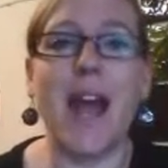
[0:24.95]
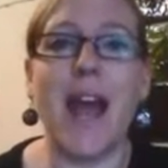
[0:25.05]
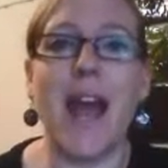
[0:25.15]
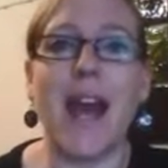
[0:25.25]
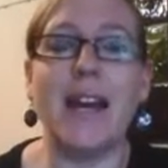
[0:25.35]

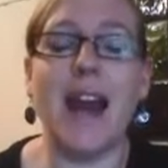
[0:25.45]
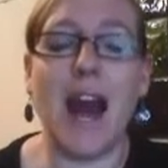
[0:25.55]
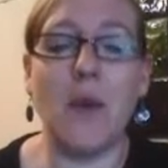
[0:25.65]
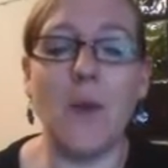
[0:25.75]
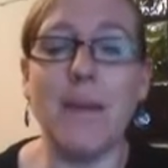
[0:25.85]
And
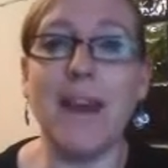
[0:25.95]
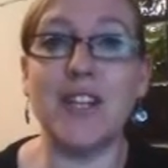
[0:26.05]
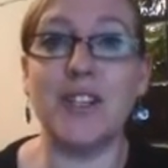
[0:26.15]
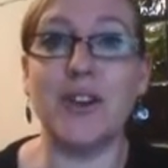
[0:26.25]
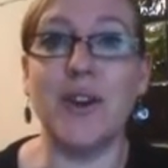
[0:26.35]
I want to make
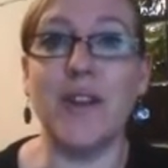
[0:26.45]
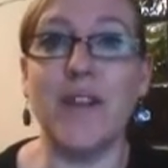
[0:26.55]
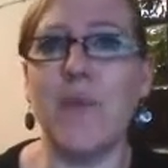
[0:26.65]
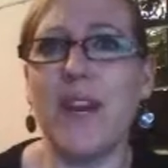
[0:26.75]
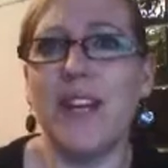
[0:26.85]
sure
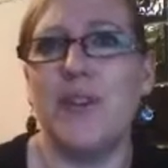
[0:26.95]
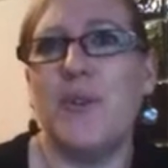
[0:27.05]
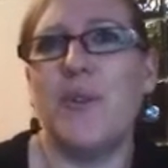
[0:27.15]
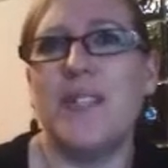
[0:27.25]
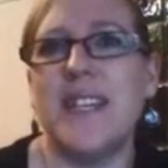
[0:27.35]
that we can do
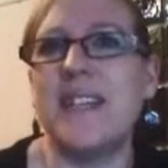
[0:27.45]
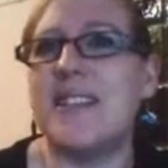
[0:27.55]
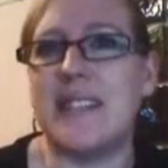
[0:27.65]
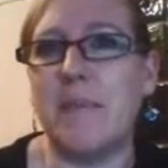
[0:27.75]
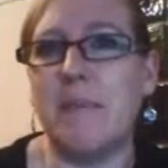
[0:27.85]
those
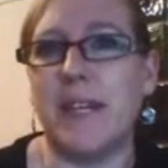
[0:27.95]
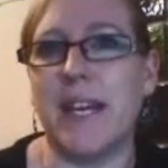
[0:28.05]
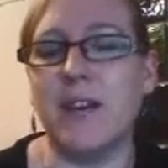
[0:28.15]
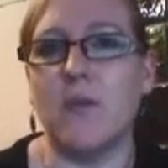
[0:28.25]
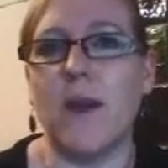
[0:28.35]
things
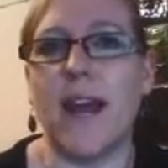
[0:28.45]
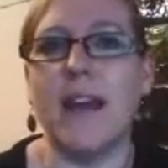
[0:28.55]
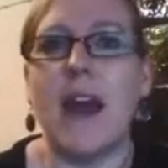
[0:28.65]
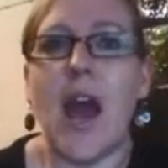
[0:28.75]
simply, right?